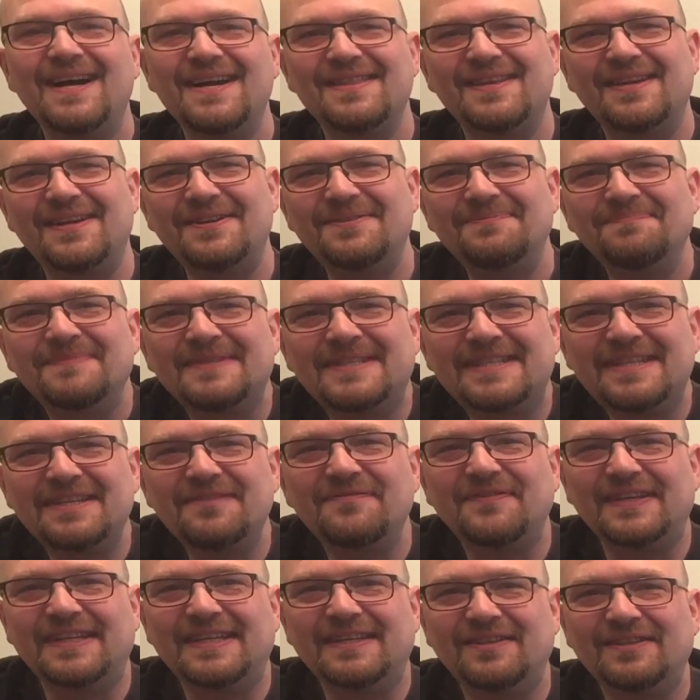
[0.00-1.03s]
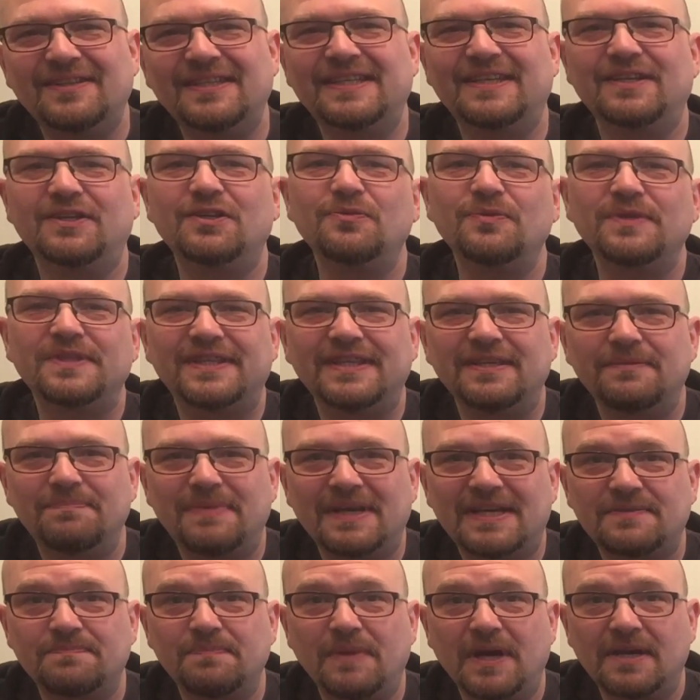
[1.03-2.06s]
Hi there, Stephen Hill here with the
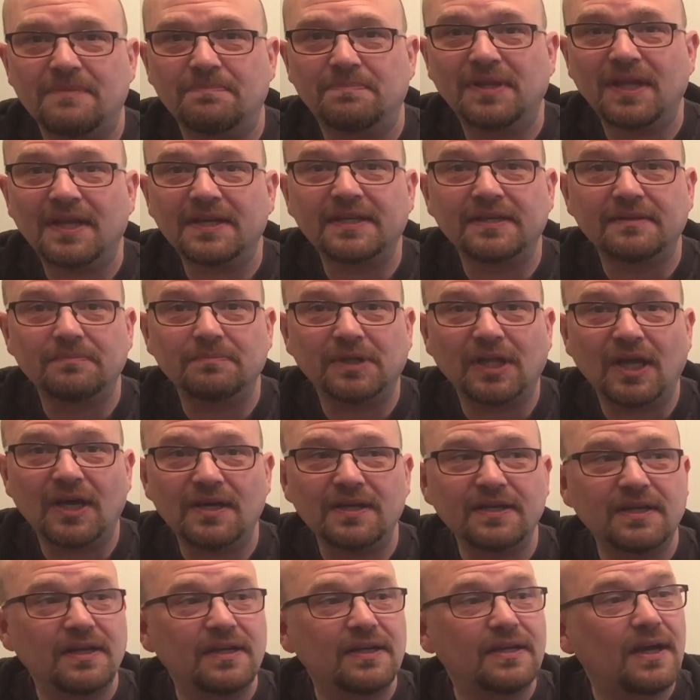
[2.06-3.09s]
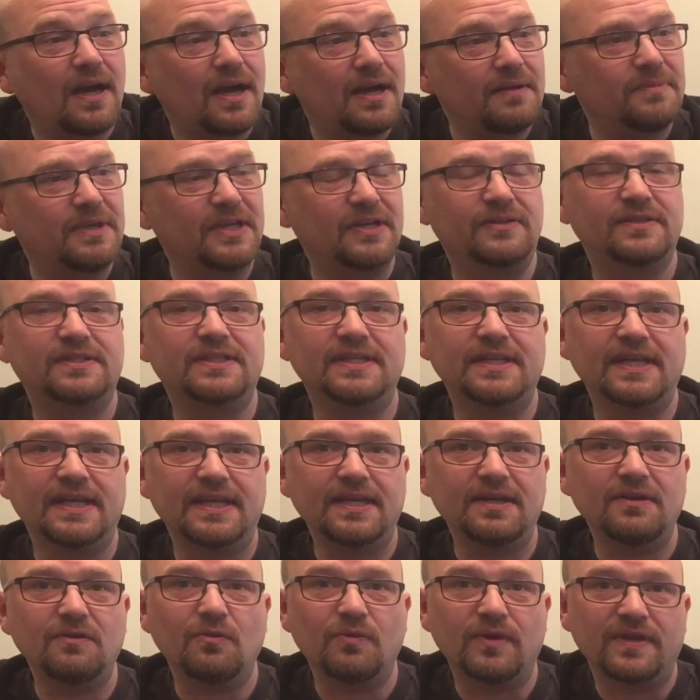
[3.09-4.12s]
Best Buy Plug-in Blog. I'm here
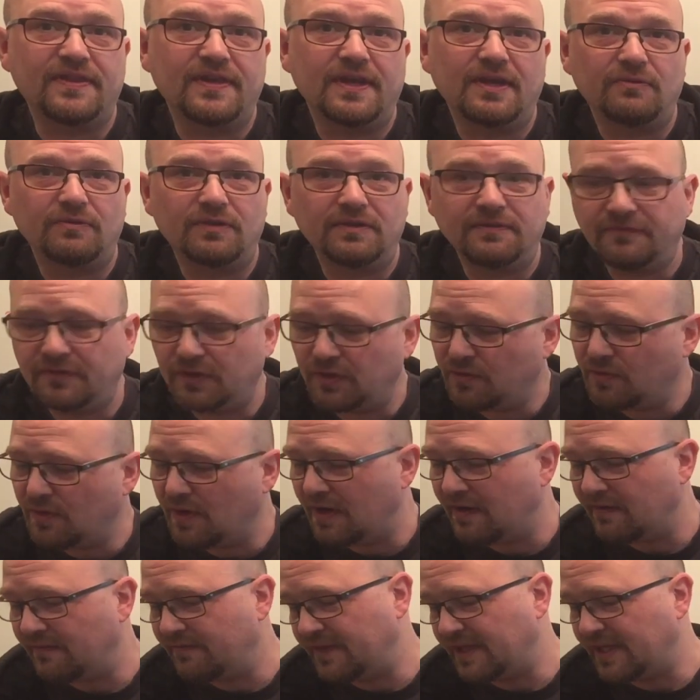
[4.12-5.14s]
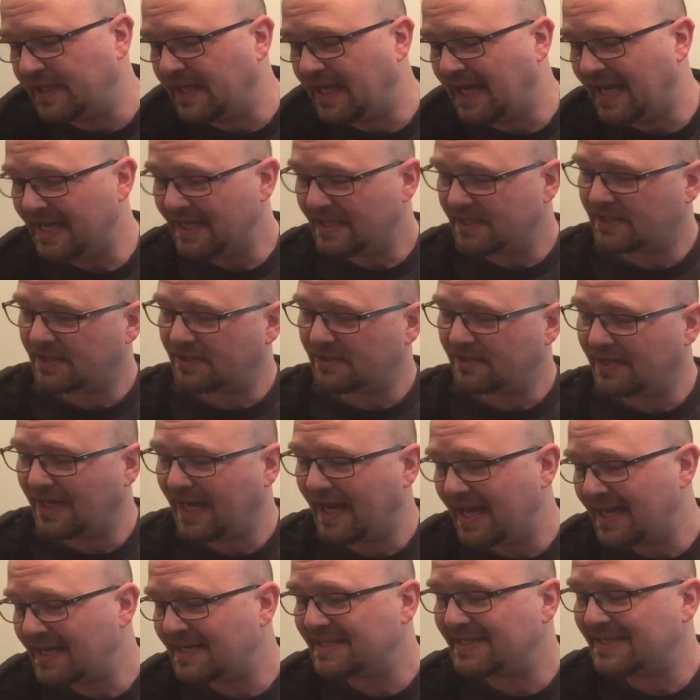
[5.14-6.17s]
today with a review of the Acer
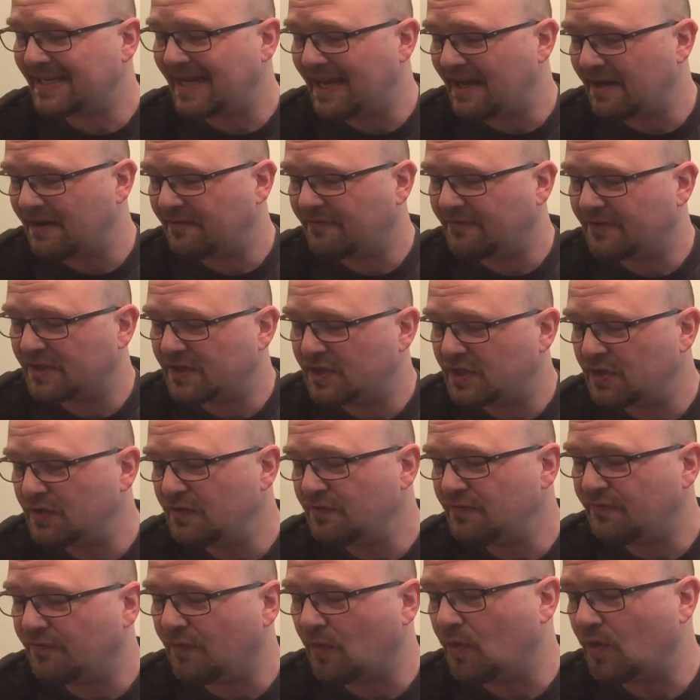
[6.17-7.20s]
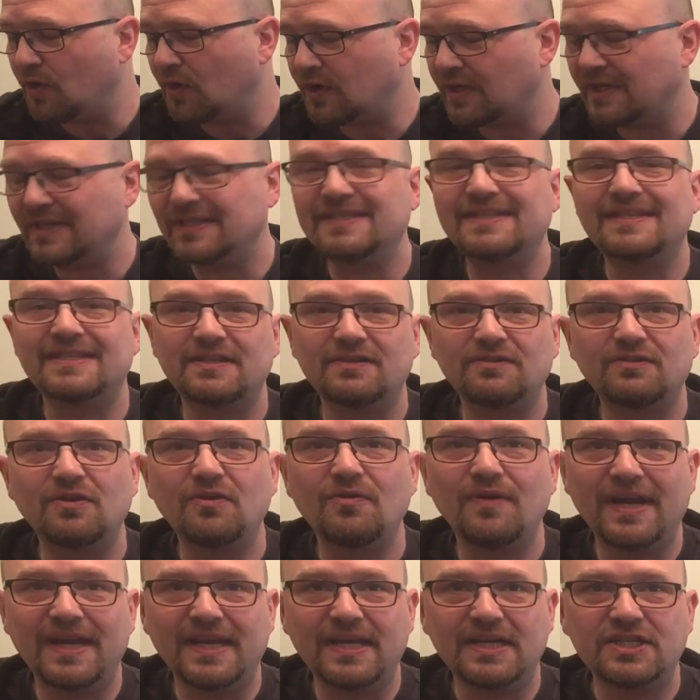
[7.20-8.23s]
X F two forty
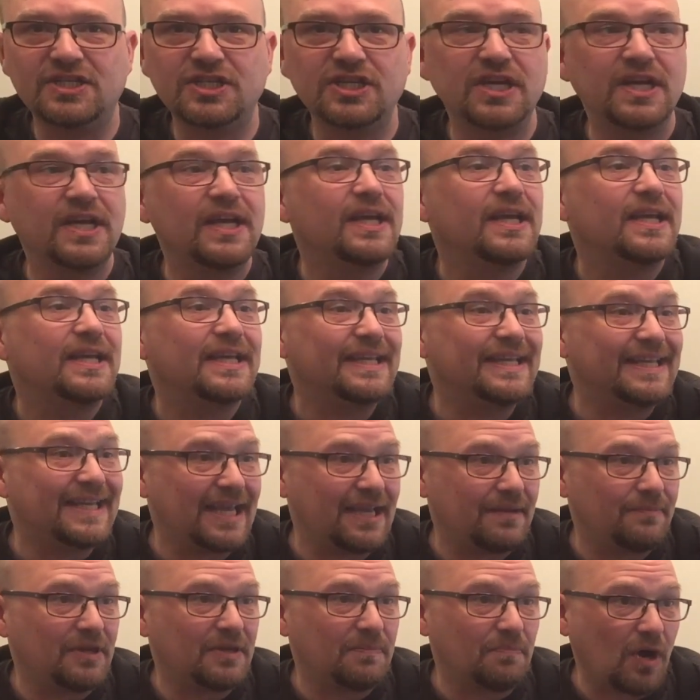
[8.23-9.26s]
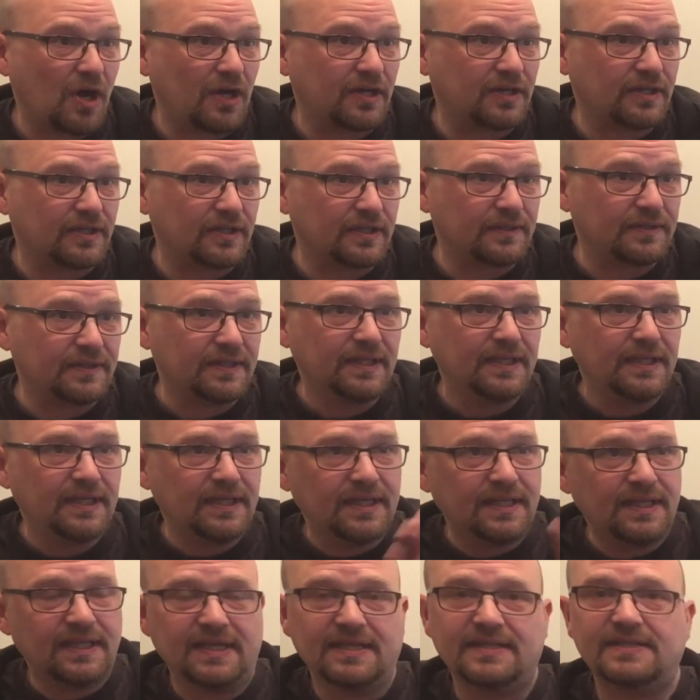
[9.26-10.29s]
H gaming monitor.
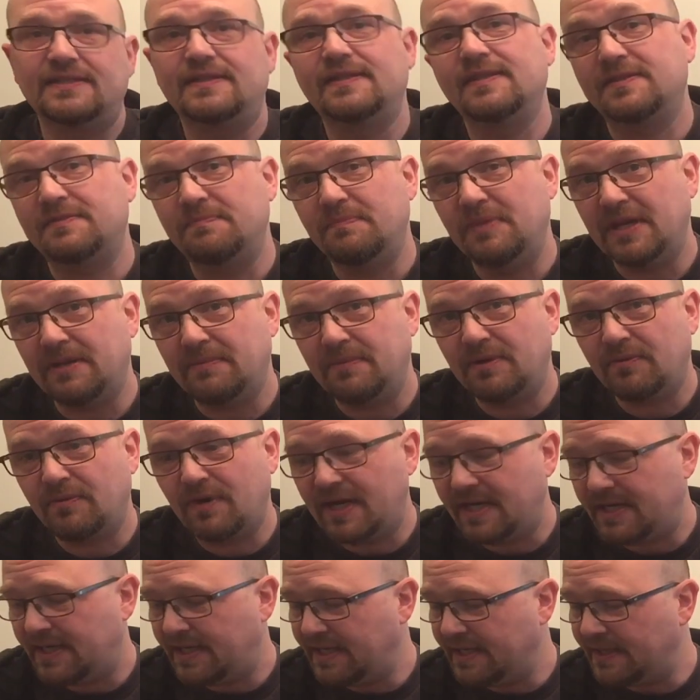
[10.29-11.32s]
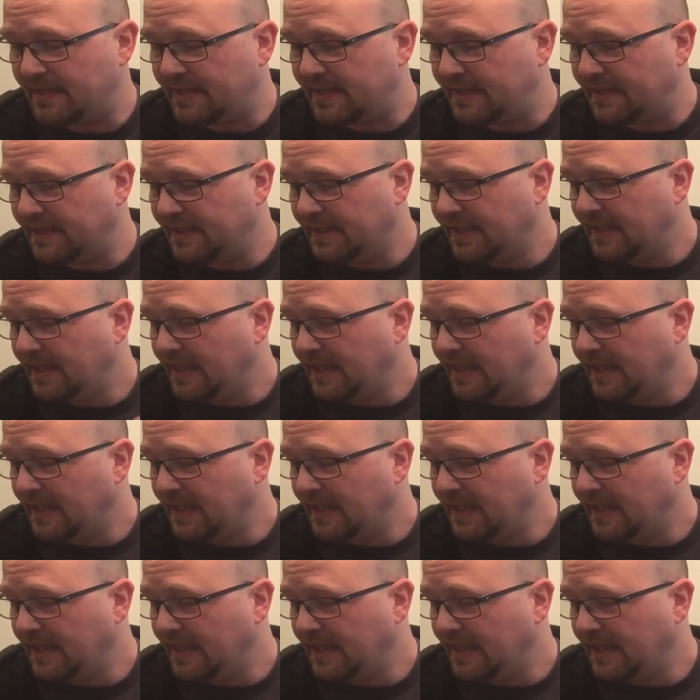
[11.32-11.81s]
That's this baby right here.